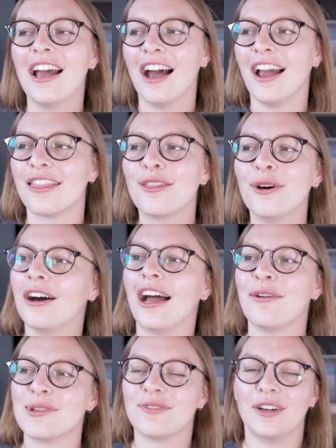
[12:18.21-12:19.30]
I thought I
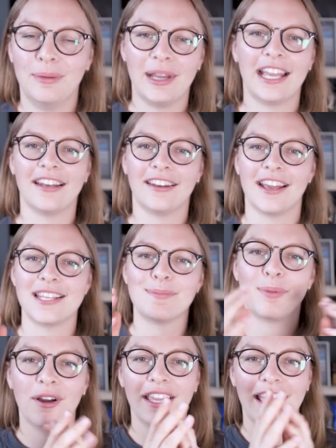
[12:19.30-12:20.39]
was filming in a nice
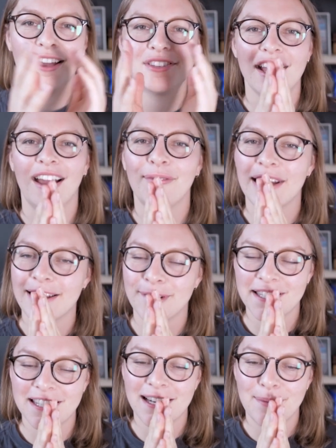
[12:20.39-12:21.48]
pocket of time where there
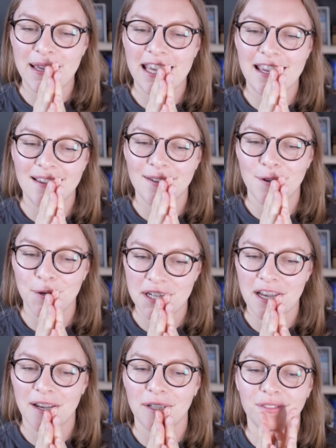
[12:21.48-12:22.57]
wasn't going to be
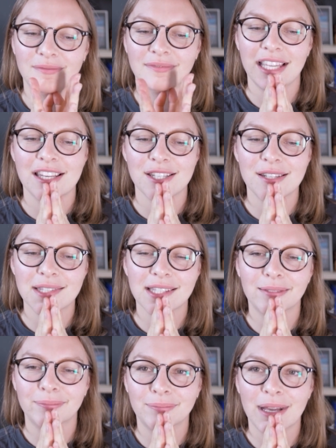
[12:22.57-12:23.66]
audio issues,
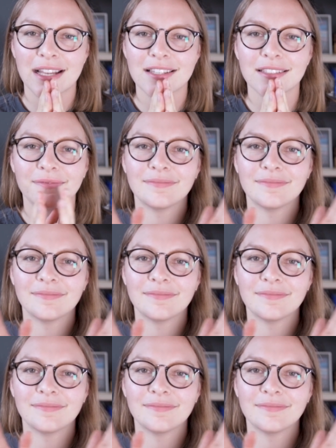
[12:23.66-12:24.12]
but